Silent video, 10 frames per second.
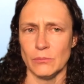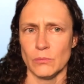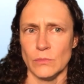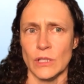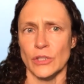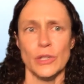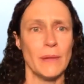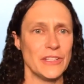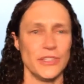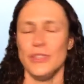you
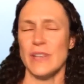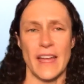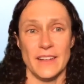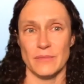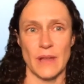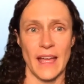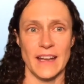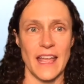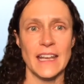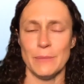mentioned you hadn't
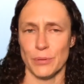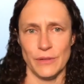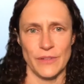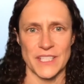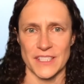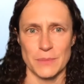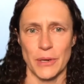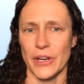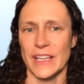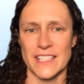had any previous
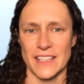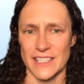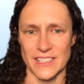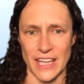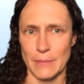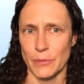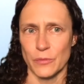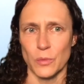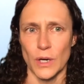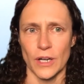experience in this type
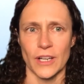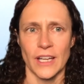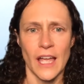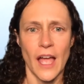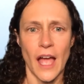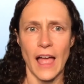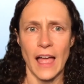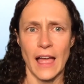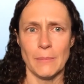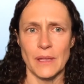of work.
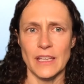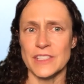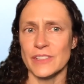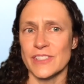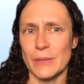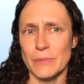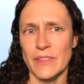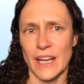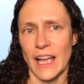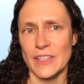Is there something
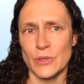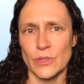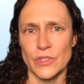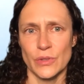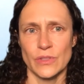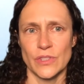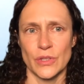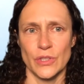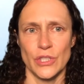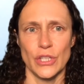that high school students
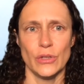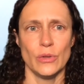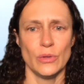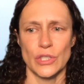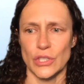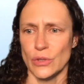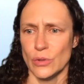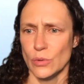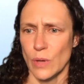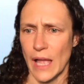could do
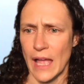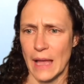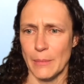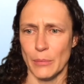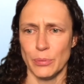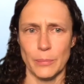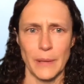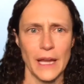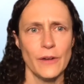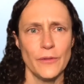to
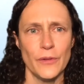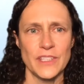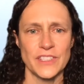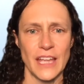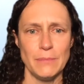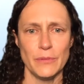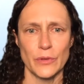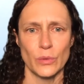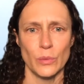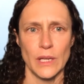prepare for this type of
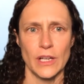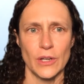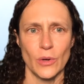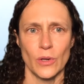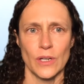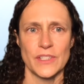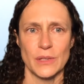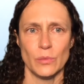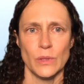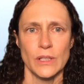career, or is
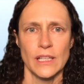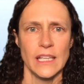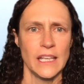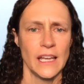it really